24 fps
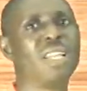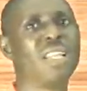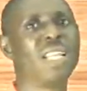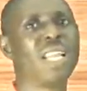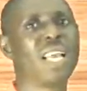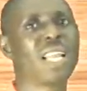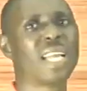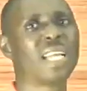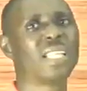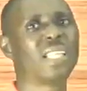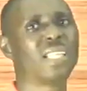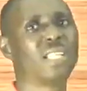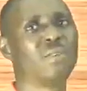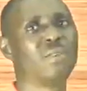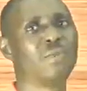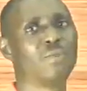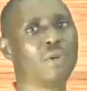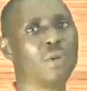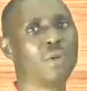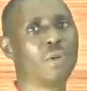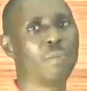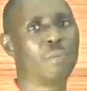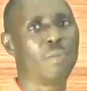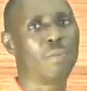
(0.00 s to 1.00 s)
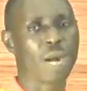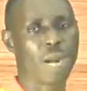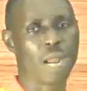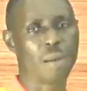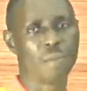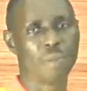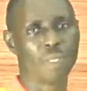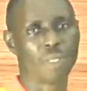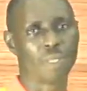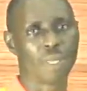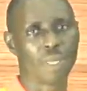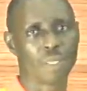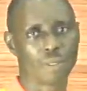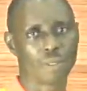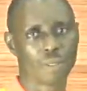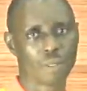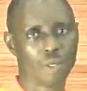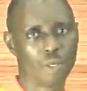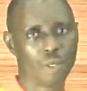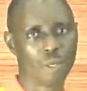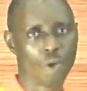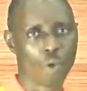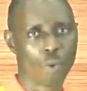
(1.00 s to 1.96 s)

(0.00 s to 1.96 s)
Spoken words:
negative parameters.